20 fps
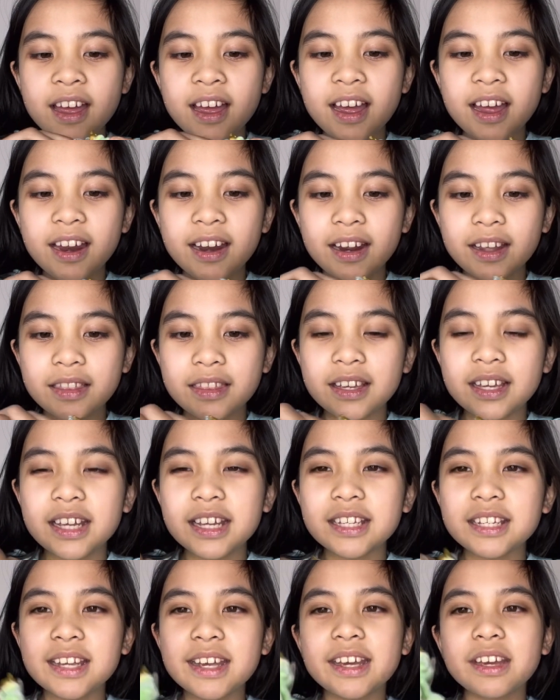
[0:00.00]
And I think
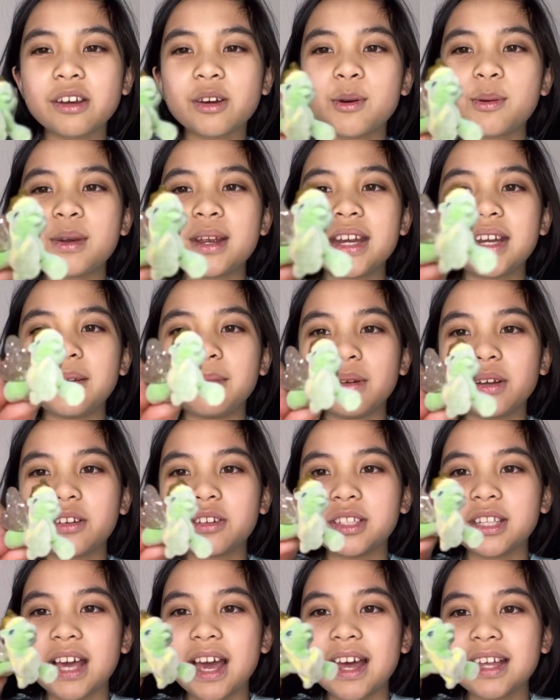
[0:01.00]
it's like a queen
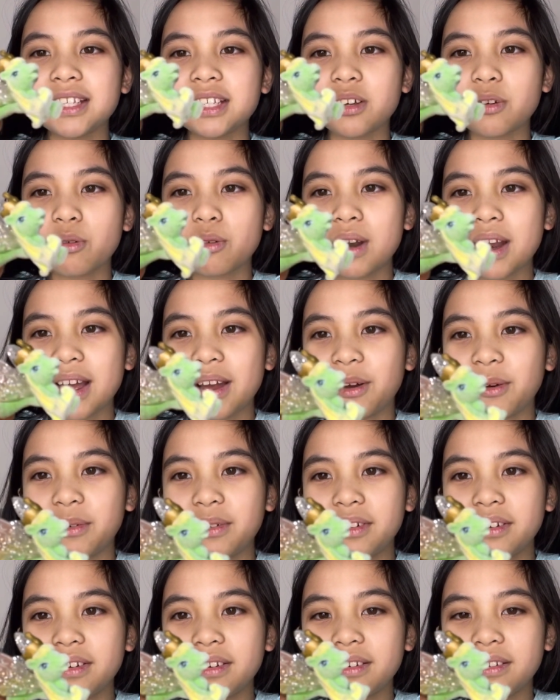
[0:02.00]
because it has a crown.